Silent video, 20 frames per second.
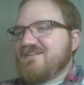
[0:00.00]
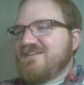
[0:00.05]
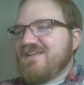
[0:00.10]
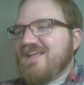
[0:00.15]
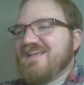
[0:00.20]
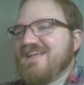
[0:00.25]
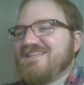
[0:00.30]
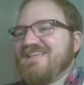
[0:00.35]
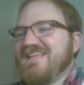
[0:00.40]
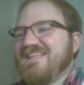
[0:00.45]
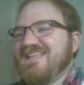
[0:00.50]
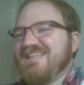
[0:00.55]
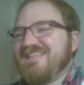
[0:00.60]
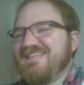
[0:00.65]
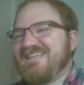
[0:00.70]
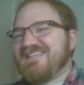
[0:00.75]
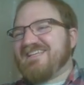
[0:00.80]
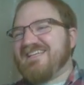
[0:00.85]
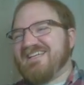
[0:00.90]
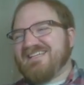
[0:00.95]
Guess
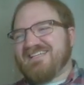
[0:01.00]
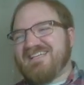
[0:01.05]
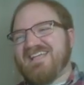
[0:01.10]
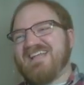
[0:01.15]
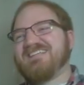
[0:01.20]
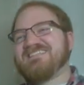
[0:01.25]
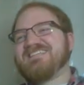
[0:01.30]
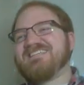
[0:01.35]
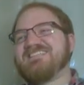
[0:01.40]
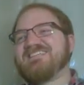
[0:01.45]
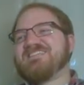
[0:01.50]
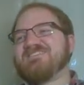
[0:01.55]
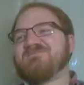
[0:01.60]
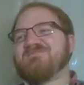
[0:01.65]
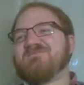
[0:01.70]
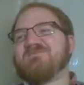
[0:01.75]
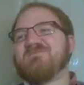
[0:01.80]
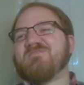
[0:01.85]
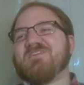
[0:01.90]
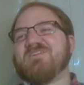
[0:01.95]
says this is
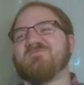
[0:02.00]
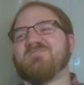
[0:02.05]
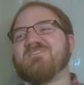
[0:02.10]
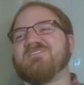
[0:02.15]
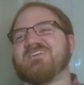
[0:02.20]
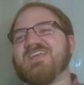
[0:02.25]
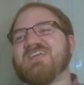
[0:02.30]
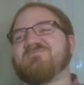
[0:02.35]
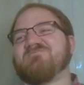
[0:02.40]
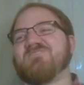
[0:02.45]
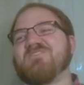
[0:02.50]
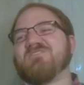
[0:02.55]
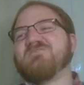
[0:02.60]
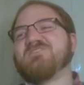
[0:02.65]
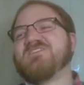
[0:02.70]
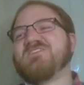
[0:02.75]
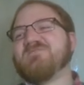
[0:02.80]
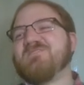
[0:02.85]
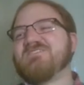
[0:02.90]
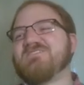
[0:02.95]
when we want a real CAD program
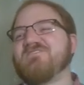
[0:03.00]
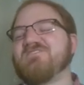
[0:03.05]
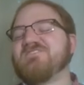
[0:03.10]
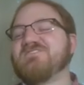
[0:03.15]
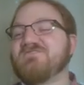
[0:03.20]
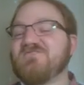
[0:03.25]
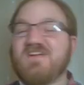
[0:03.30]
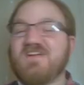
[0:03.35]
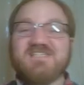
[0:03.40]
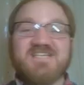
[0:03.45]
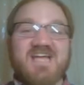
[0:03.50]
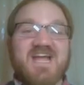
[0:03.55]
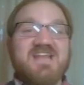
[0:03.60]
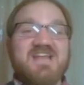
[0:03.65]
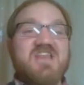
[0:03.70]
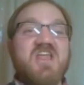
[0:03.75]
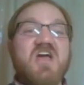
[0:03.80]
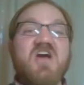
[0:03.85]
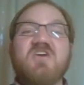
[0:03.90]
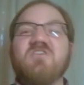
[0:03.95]
with geometric constraints. I
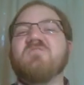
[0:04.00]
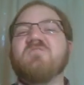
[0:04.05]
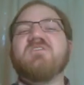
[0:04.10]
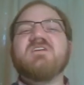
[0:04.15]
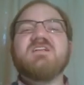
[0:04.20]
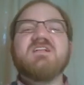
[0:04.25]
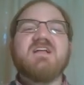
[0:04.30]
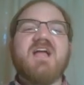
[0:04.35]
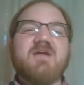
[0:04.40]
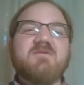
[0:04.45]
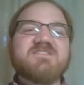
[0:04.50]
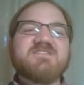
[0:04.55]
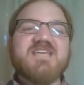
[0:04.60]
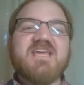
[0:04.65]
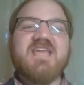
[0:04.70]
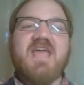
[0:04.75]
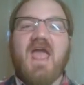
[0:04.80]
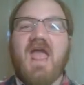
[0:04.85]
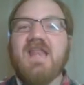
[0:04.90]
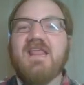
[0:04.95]
know. I would
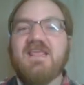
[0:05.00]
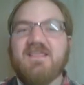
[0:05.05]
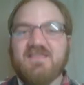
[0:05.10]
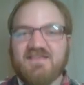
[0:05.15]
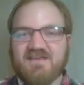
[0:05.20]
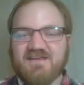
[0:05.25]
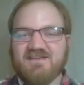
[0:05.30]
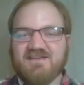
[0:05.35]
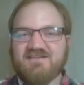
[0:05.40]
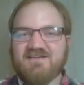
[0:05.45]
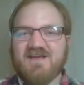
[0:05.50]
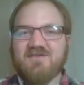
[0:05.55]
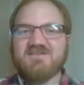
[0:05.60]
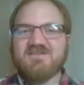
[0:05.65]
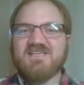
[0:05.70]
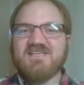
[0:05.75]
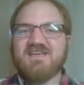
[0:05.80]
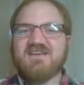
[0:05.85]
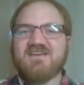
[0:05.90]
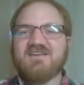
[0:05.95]
take anything. I would
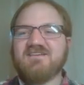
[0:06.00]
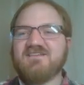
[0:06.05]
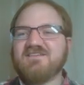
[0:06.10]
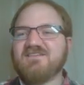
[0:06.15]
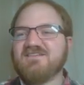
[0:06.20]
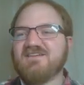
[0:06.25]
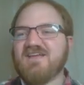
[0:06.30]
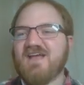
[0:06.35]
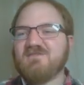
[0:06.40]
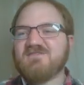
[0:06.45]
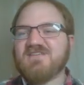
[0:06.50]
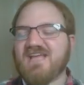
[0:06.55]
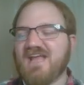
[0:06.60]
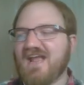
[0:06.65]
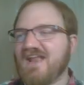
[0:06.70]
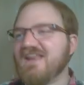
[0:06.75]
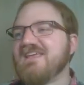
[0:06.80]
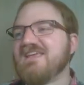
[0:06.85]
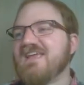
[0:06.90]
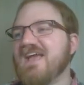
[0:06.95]
take
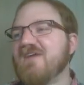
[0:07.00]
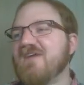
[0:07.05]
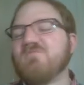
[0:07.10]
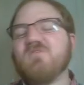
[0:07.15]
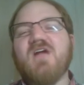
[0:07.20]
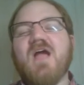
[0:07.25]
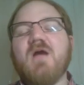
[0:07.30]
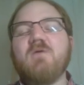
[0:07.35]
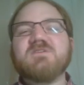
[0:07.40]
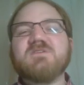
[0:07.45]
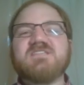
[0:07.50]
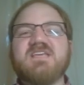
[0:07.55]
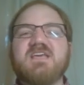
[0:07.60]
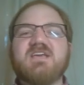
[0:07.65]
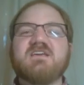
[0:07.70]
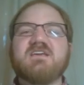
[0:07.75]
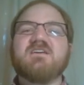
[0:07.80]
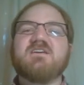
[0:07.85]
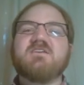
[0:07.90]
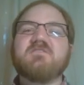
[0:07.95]
any CAD program. I would
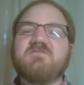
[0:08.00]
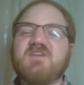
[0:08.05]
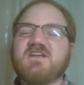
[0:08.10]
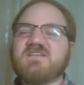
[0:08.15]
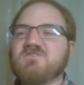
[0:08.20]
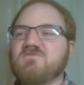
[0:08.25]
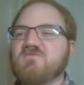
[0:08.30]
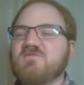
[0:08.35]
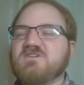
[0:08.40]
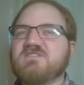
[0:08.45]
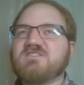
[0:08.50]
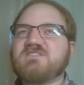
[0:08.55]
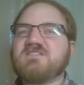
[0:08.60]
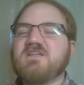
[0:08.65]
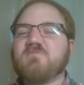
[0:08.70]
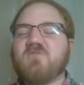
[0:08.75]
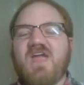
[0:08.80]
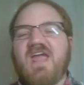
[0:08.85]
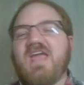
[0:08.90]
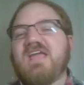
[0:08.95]
take Vectorworks
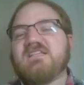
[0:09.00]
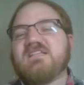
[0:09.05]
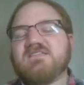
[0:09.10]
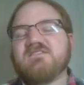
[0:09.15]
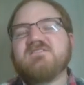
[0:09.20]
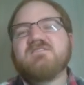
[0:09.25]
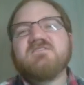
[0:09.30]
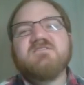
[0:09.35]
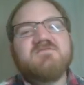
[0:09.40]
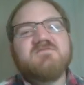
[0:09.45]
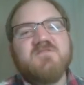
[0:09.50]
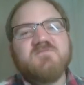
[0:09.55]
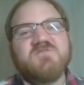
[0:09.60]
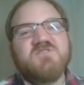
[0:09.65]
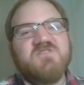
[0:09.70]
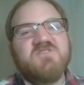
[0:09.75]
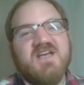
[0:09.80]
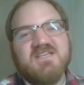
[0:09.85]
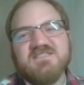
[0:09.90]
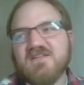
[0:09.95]
number 8 from
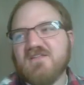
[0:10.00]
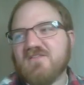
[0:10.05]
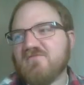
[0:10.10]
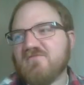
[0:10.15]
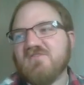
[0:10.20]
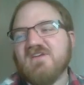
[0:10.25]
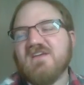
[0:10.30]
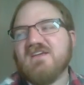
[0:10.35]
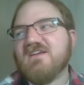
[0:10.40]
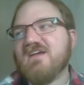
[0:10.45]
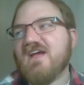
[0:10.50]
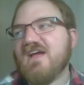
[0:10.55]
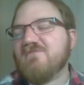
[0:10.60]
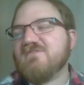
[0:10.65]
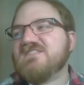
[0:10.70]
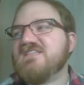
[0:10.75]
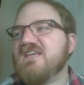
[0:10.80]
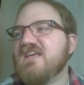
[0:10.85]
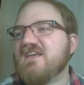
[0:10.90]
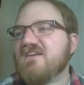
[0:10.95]
2003. I
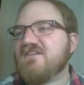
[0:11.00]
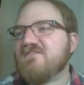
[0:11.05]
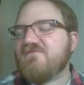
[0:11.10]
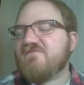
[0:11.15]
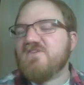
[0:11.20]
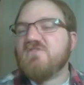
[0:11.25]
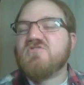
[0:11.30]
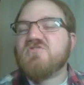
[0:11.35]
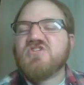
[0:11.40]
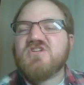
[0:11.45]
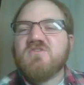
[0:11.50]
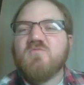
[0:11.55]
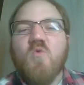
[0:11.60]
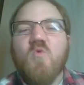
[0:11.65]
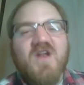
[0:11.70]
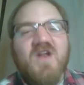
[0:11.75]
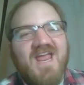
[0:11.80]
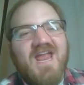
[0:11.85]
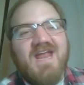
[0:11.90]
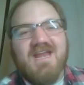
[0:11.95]
would take Fusion
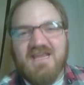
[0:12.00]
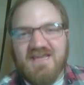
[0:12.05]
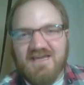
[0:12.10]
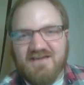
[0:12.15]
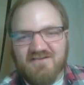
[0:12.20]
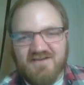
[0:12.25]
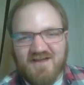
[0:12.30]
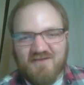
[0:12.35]
180.